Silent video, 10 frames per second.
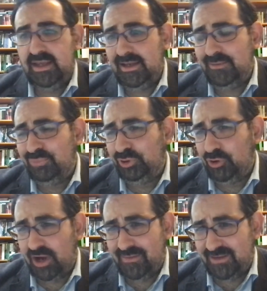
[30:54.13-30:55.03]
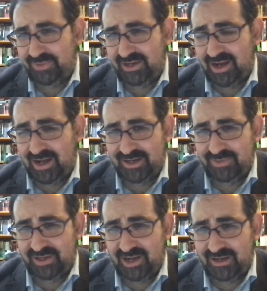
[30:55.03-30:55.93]
in that. In employment, but not
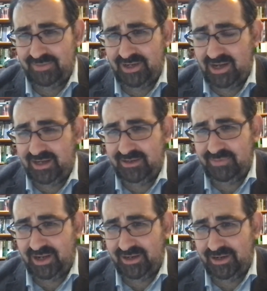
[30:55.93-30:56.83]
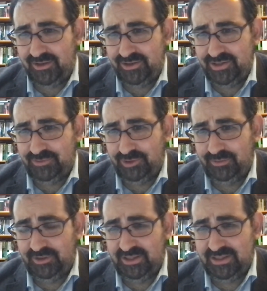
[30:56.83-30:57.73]
in but not in, but not in but not in other
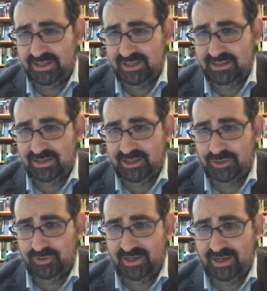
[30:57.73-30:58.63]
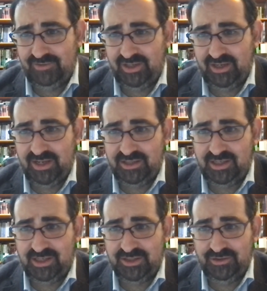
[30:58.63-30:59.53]
civil liberties things like you would have in an
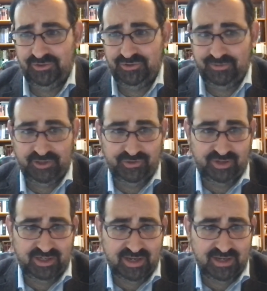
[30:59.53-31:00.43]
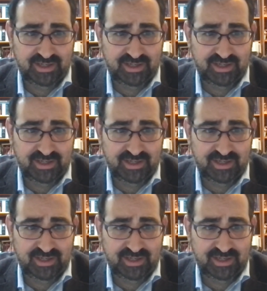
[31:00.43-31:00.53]
educational discriminatory